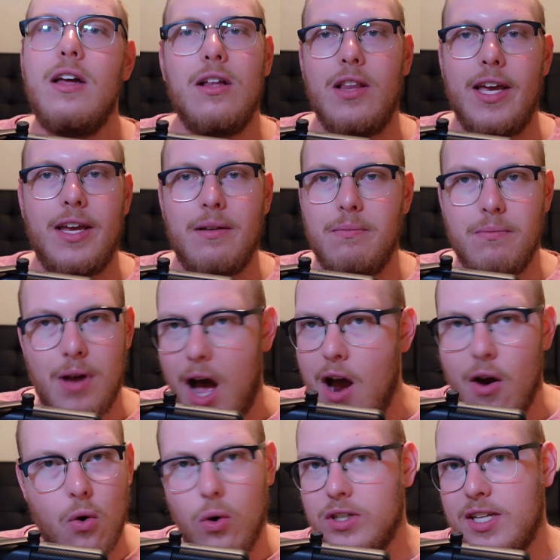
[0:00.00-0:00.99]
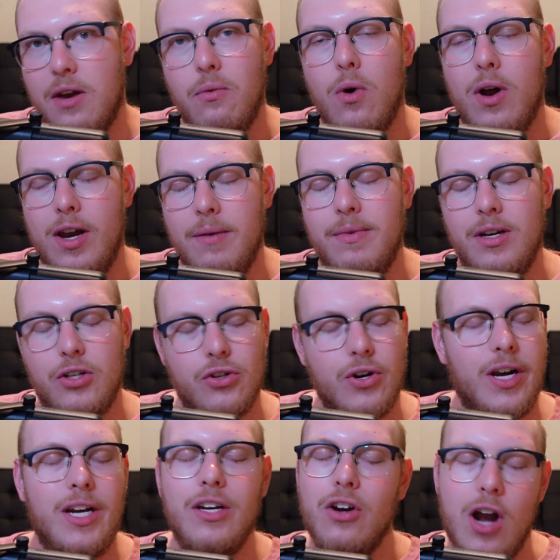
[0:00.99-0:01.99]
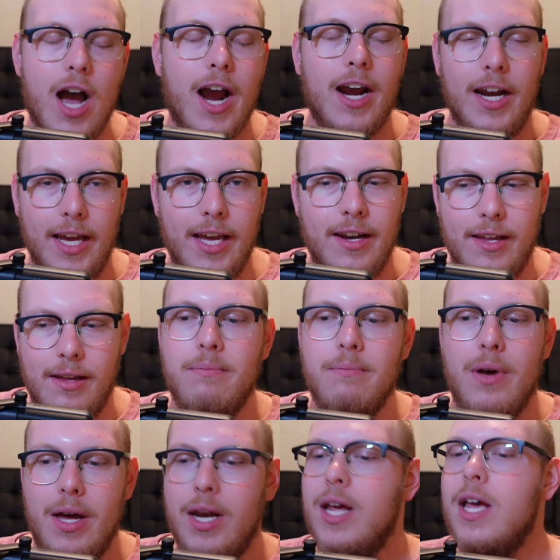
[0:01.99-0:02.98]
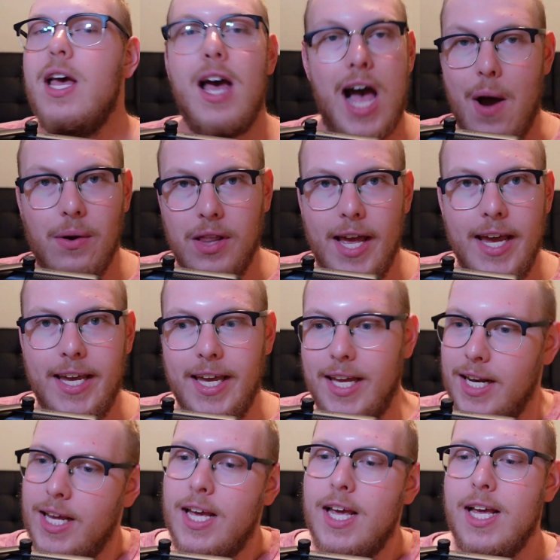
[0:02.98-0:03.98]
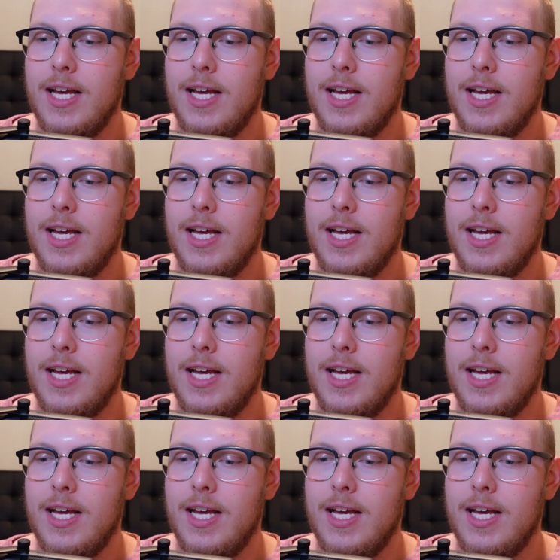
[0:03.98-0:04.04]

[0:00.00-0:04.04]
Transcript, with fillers: Like, of course, I'd want him in a trade. You're not going to get but I would like it.